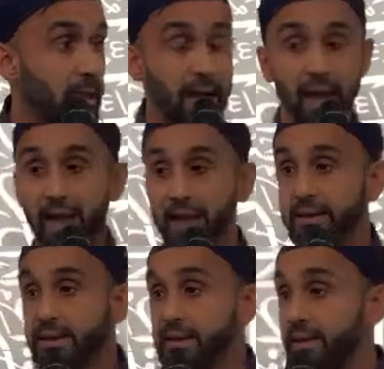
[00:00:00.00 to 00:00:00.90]
and
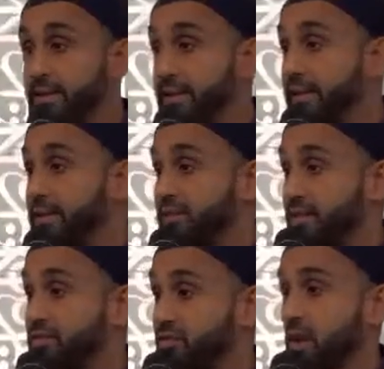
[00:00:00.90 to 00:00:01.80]
he's
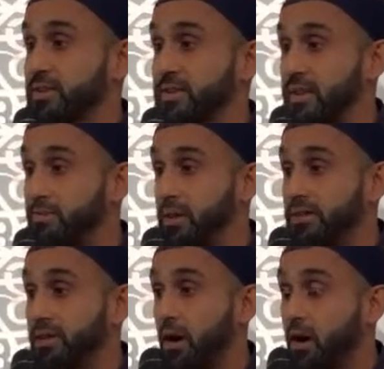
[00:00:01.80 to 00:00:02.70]
instructed to build
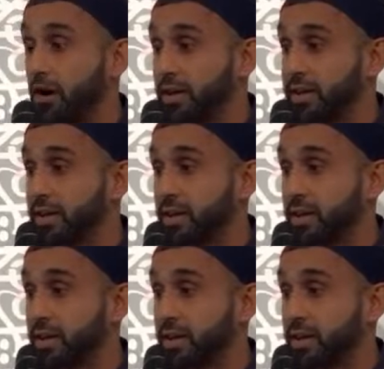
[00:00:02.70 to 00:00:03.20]
the ark,